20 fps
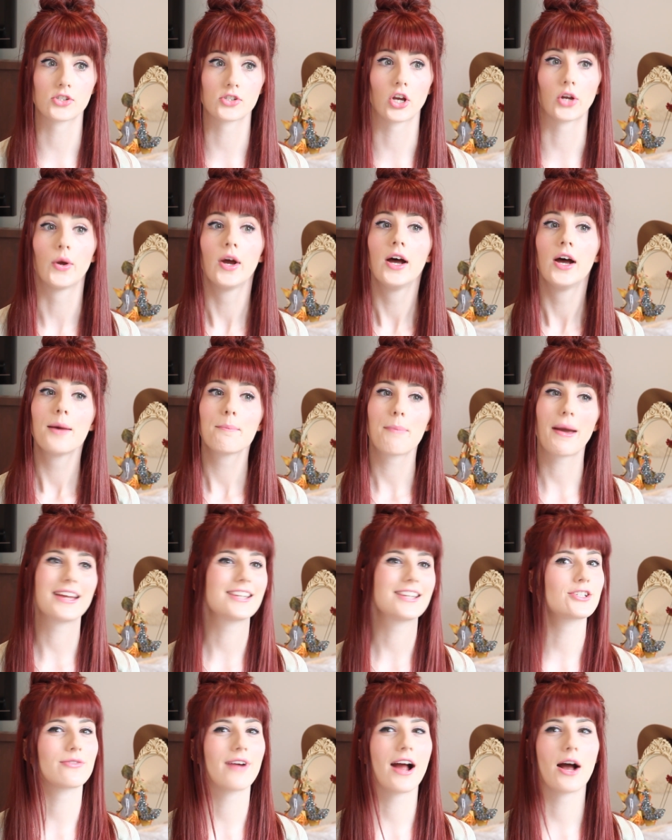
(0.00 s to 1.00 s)
So
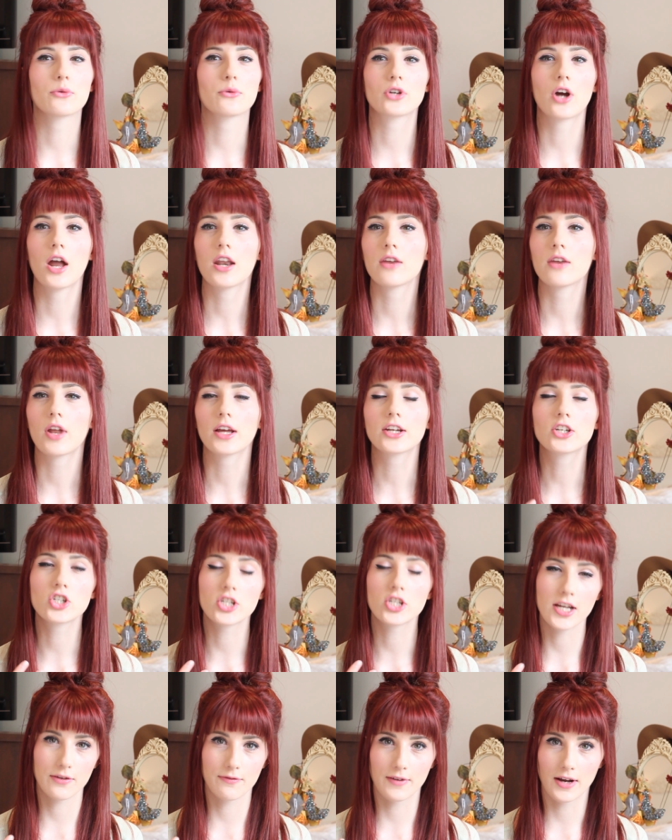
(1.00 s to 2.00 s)
based around kind of like
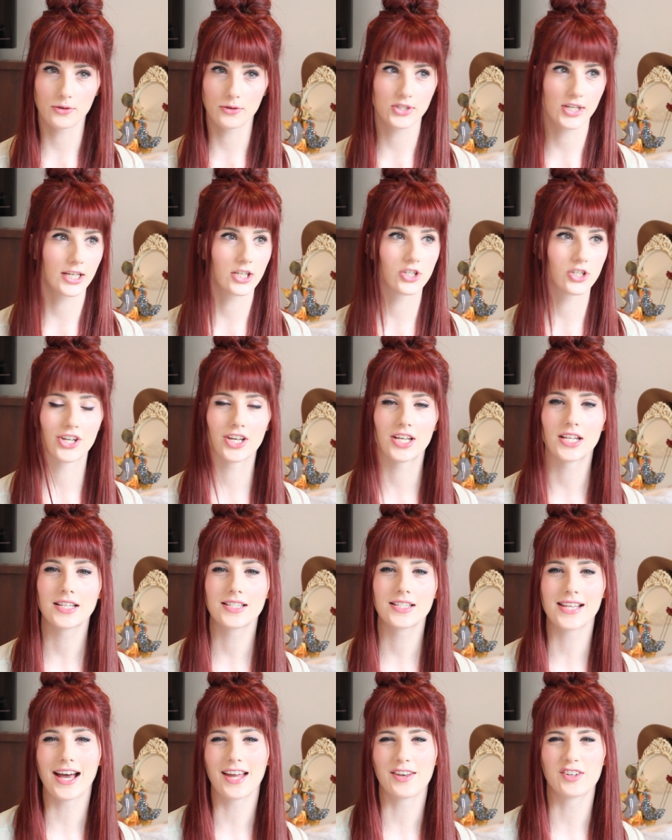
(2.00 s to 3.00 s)
sheer
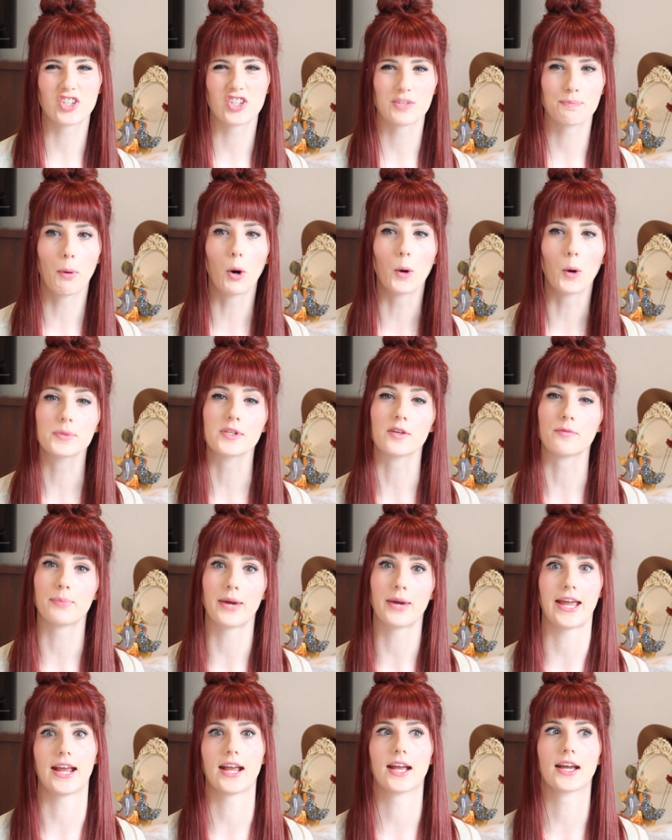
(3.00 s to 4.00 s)
foundations and just pops of
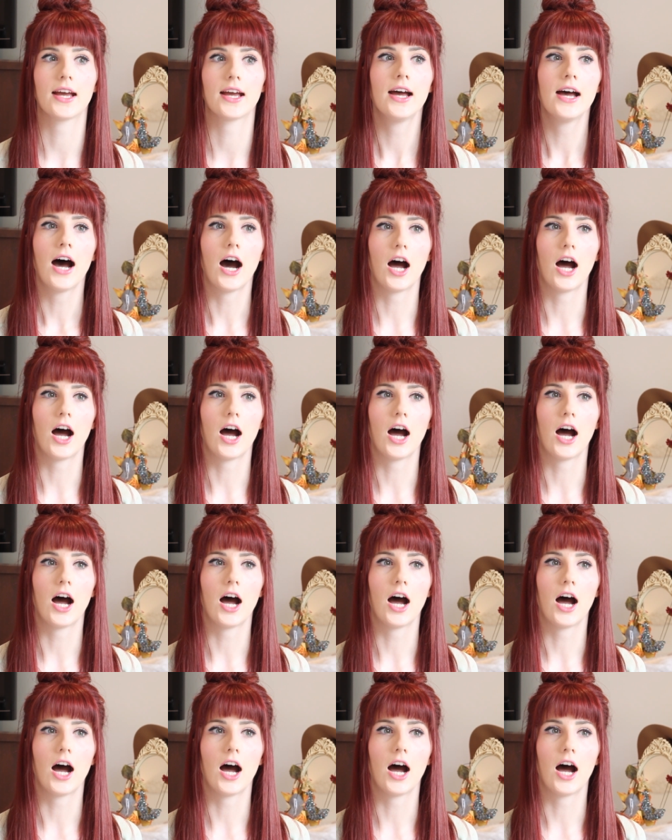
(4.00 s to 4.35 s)
pink,